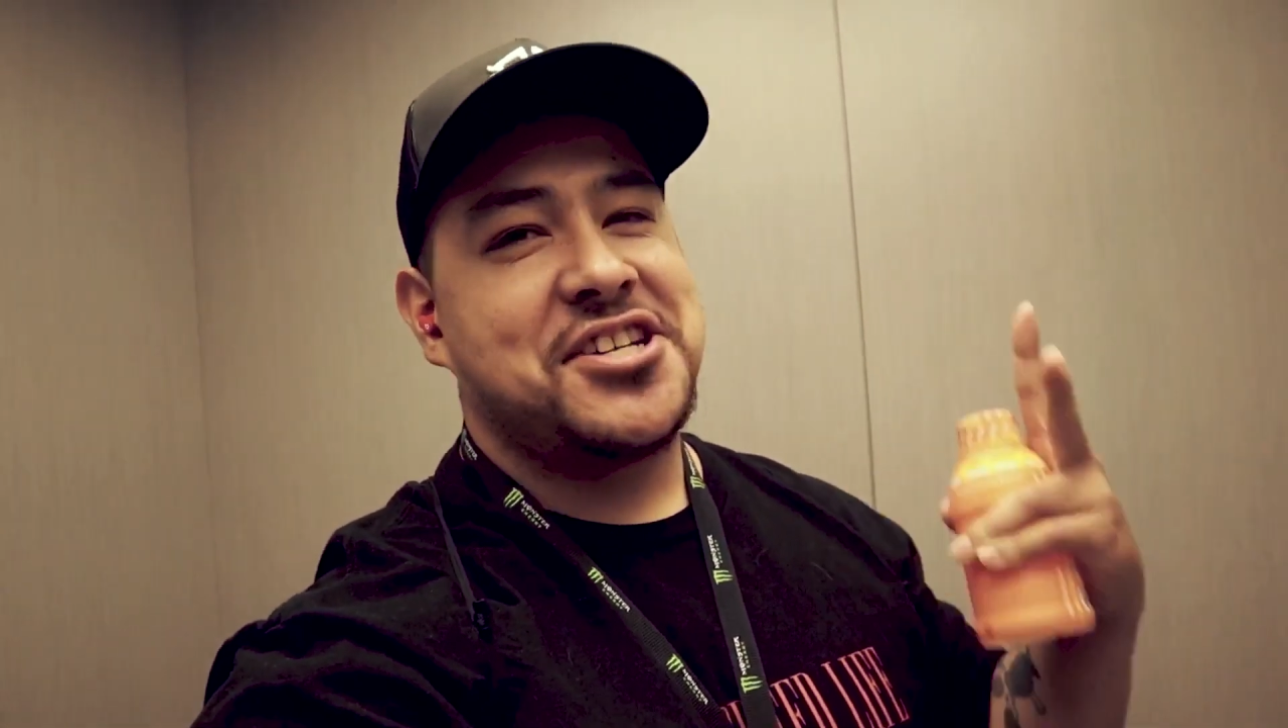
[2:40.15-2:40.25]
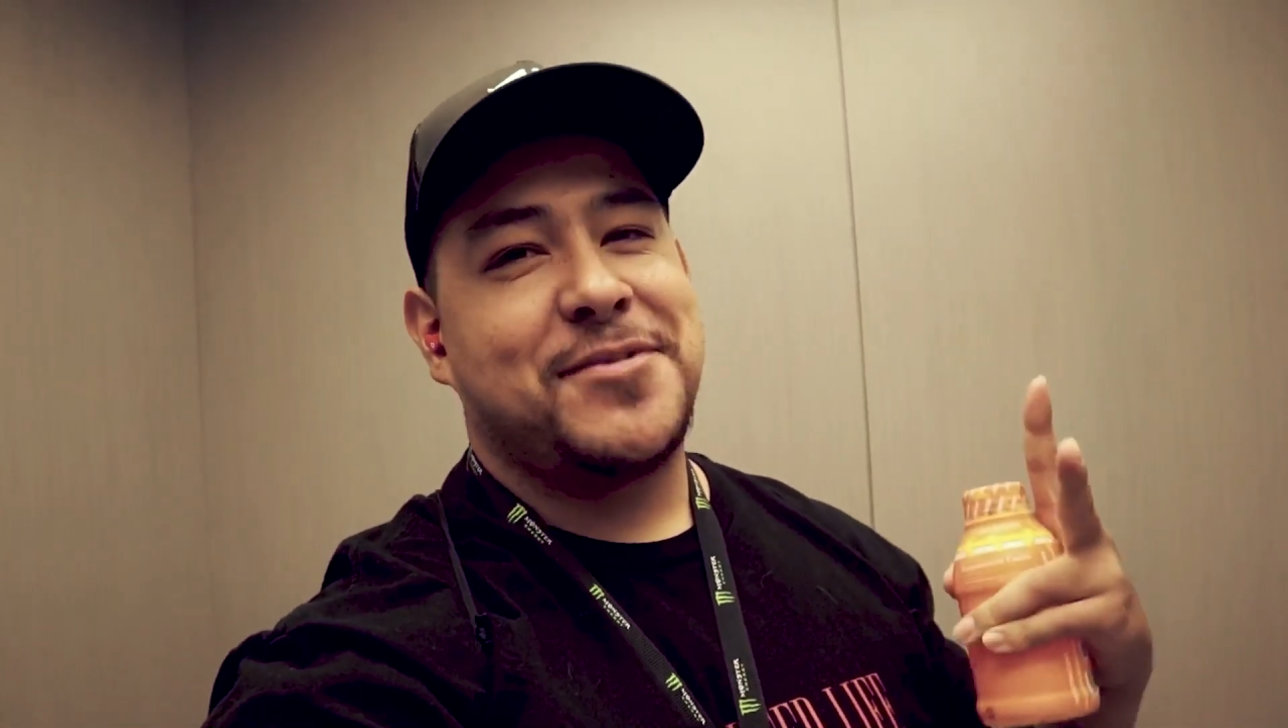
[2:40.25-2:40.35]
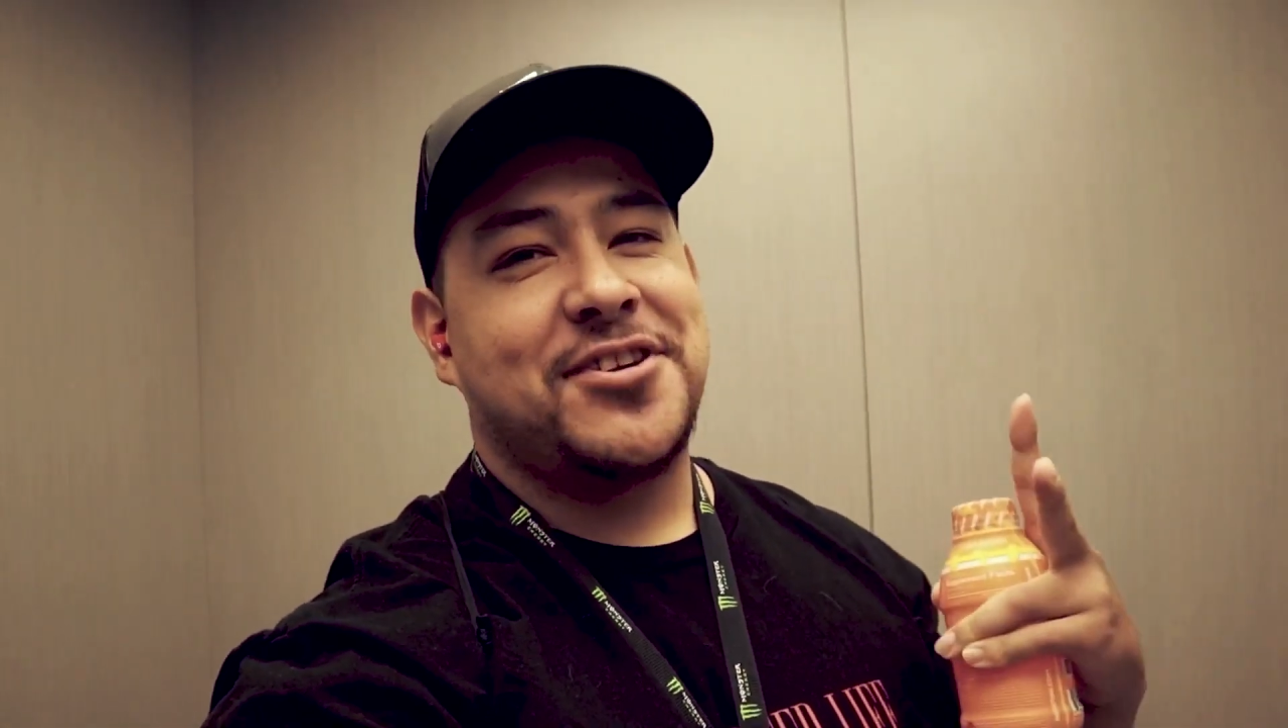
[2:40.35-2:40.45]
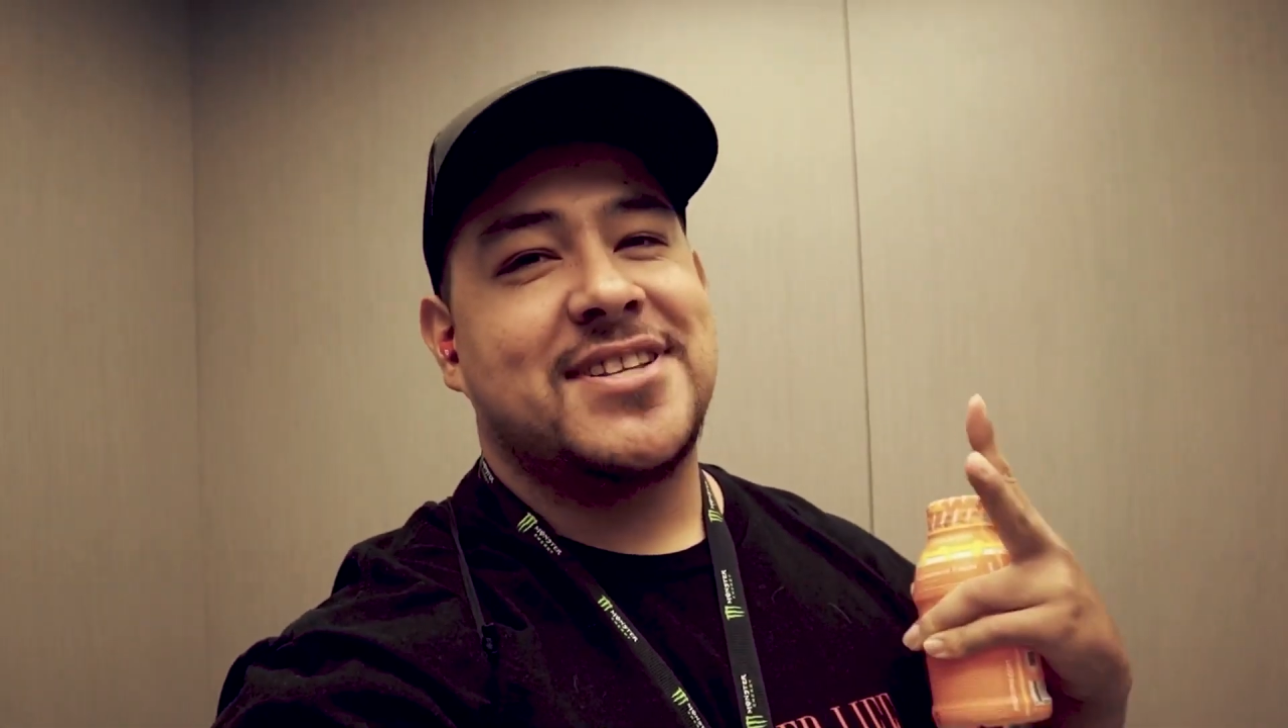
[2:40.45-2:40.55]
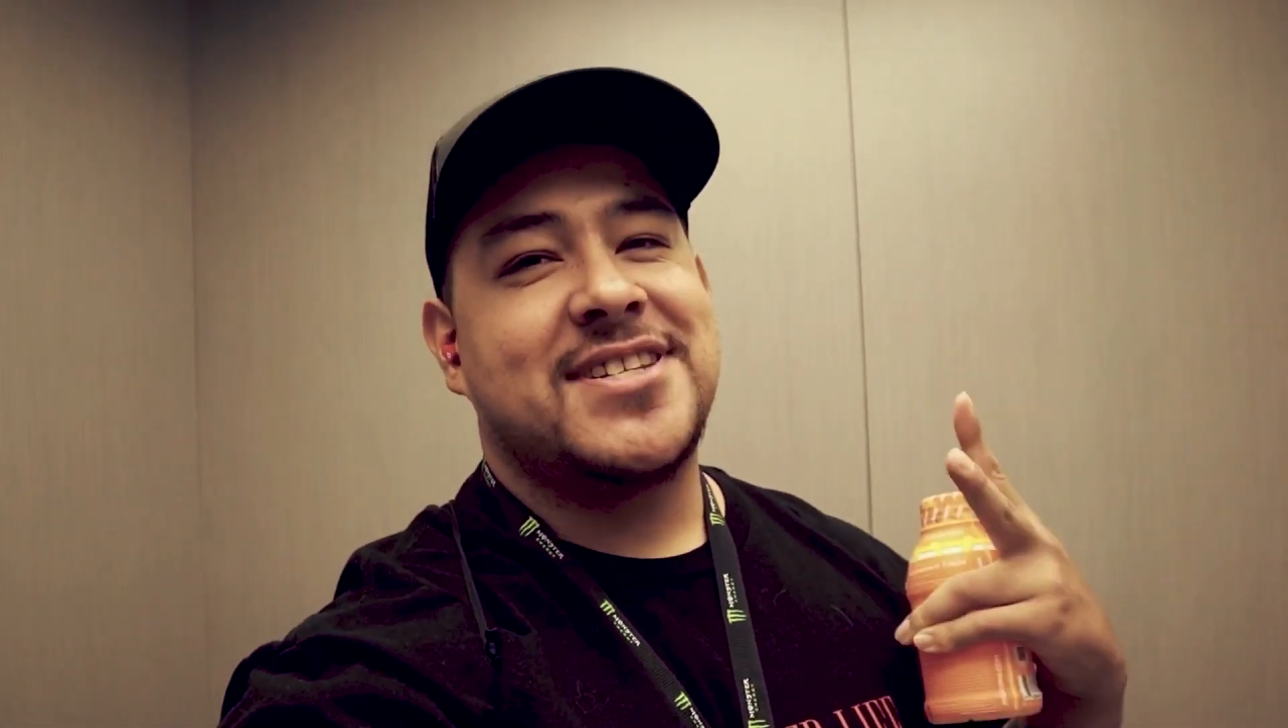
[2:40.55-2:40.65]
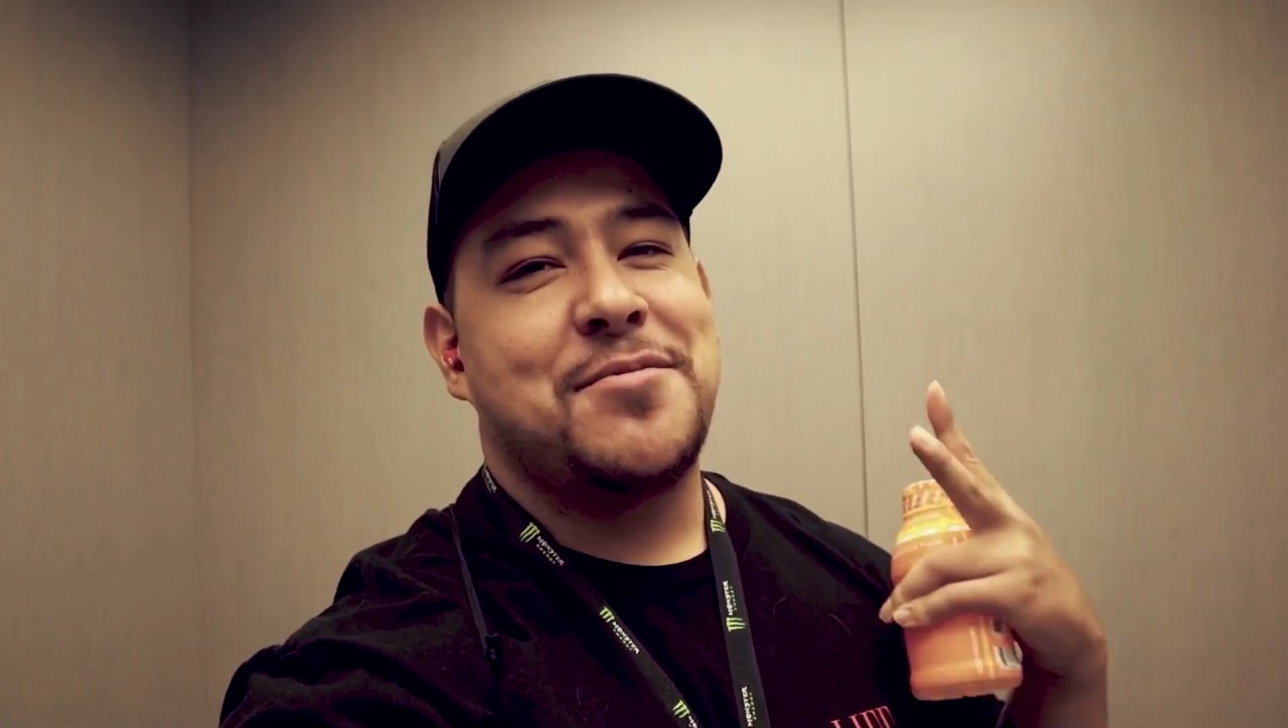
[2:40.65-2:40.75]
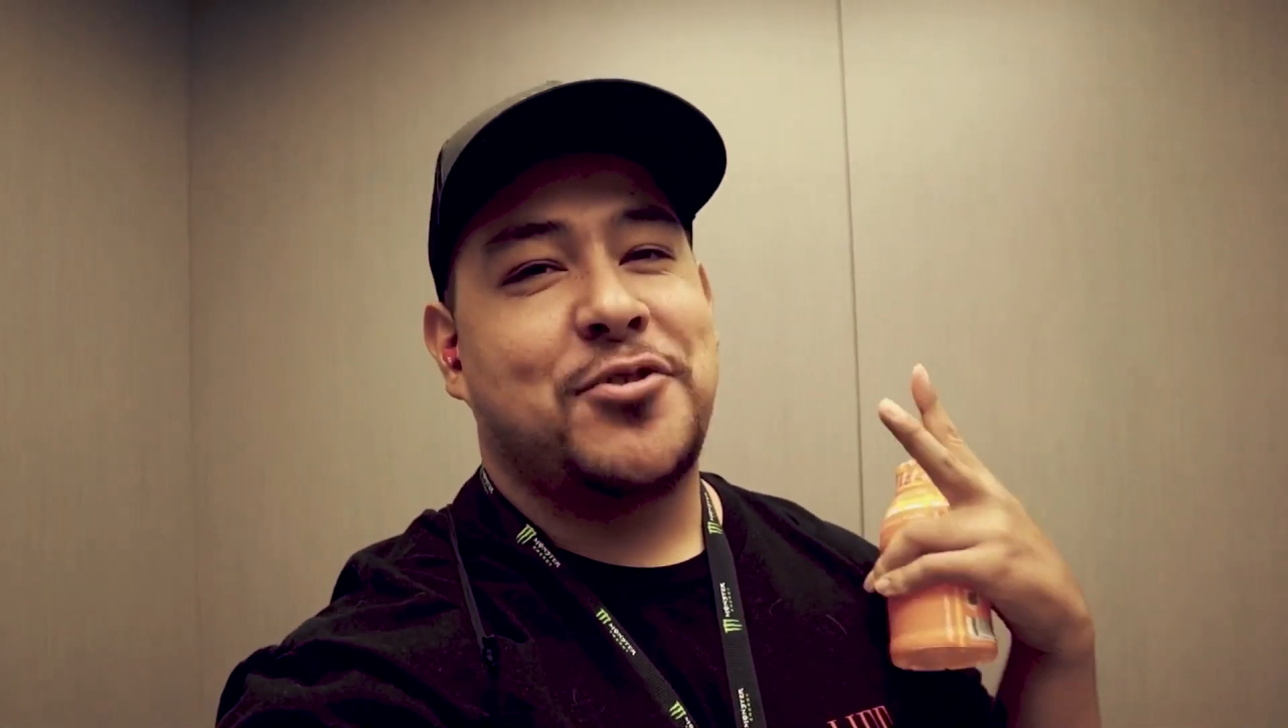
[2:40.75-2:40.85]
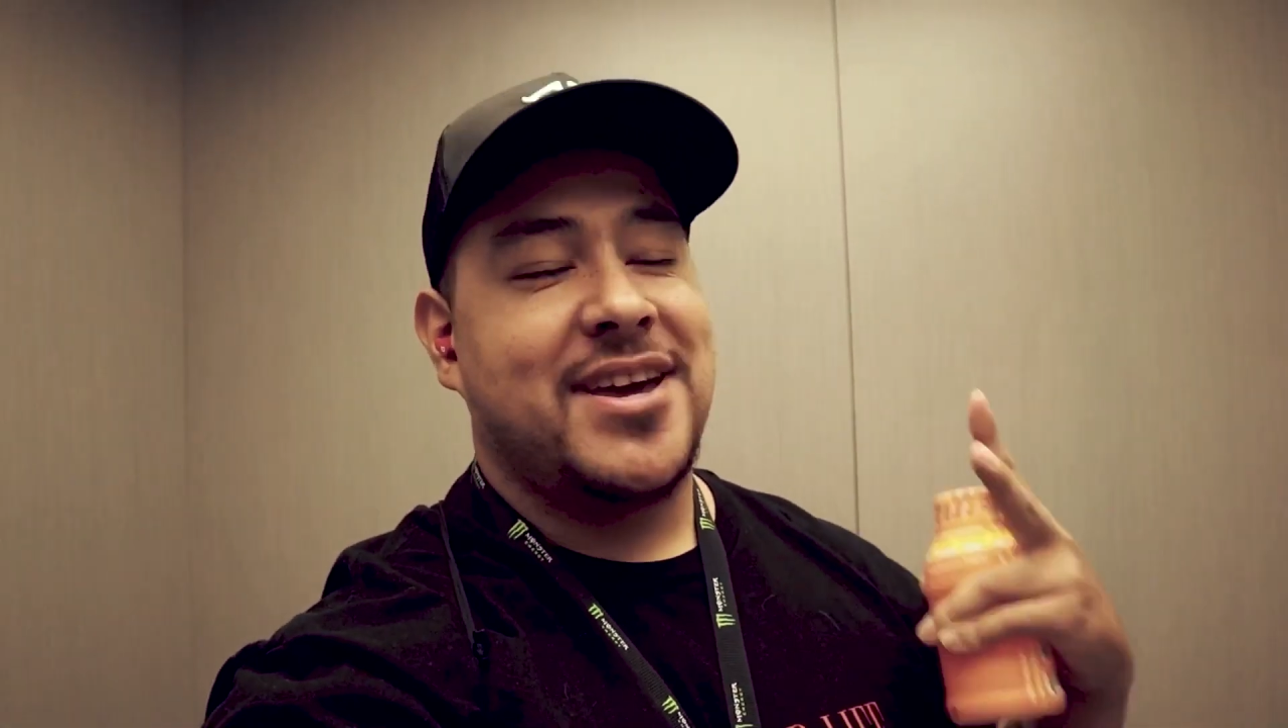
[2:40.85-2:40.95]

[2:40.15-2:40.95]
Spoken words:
the gym all the time